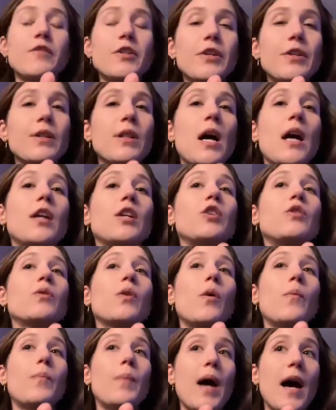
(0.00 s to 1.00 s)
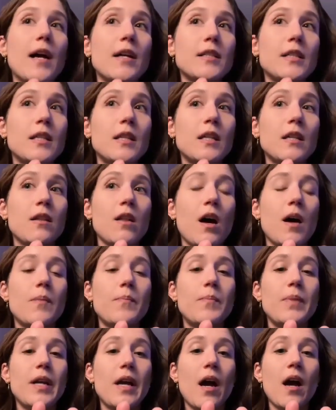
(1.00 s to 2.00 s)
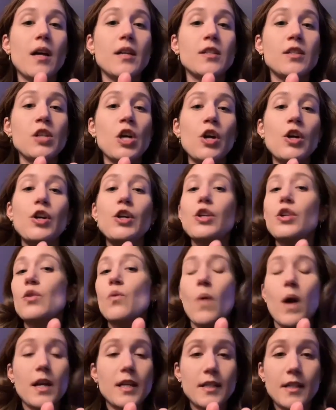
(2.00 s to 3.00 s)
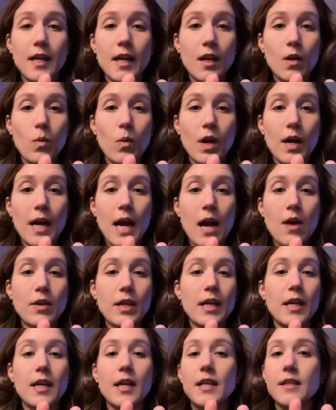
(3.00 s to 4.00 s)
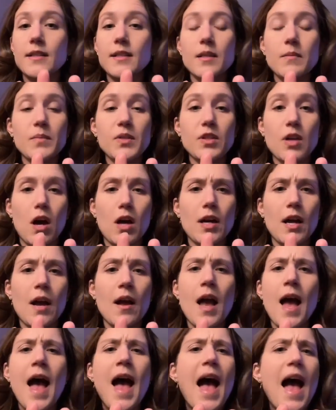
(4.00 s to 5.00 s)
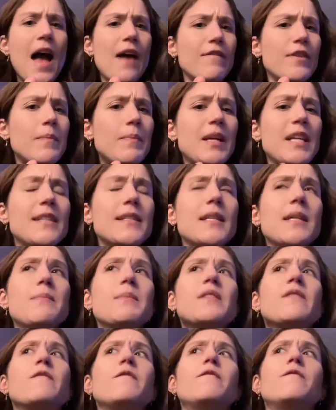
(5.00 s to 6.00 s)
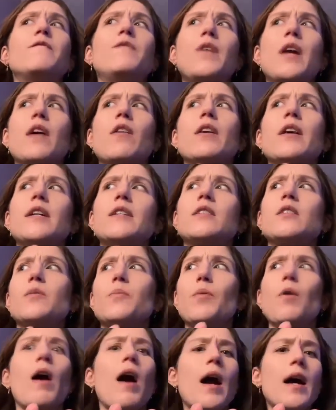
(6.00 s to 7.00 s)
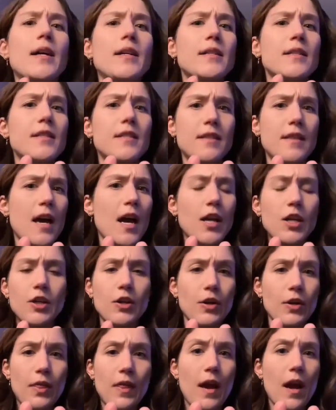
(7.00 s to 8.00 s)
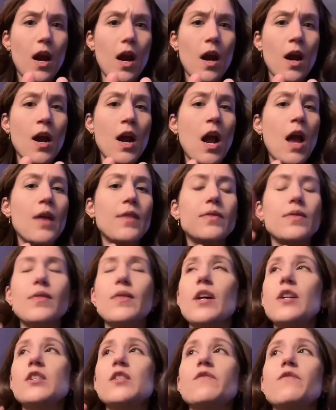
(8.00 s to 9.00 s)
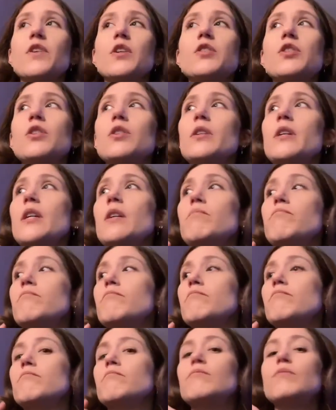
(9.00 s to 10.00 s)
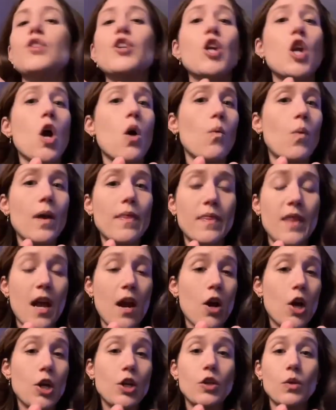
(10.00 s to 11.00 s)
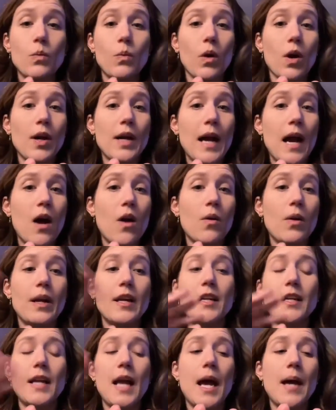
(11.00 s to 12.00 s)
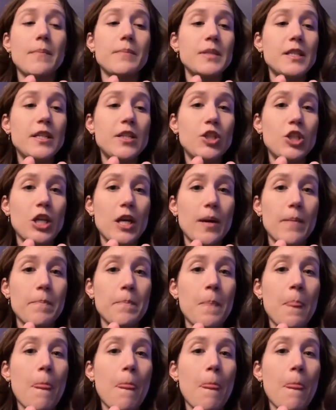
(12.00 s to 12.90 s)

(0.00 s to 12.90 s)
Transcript: your client, you go back to the club because you wanted to get a workout in and some sauna. Everybody seems very surprised that you're there. And there's virtually no one there. You work out in an empty gym,